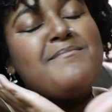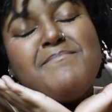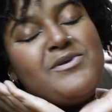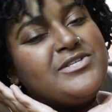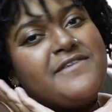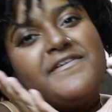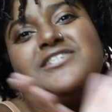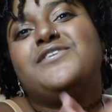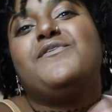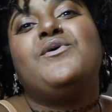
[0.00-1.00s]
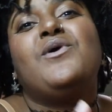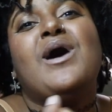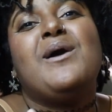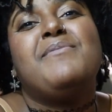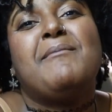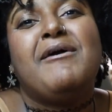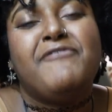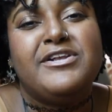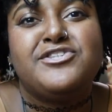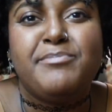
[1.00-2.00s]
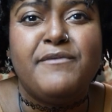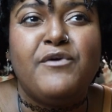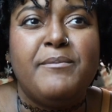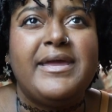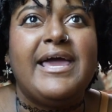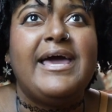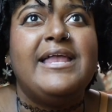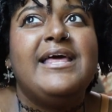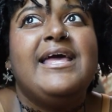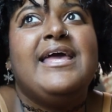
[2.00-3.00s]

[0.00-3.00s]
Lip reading: music festival that my friends are performing at.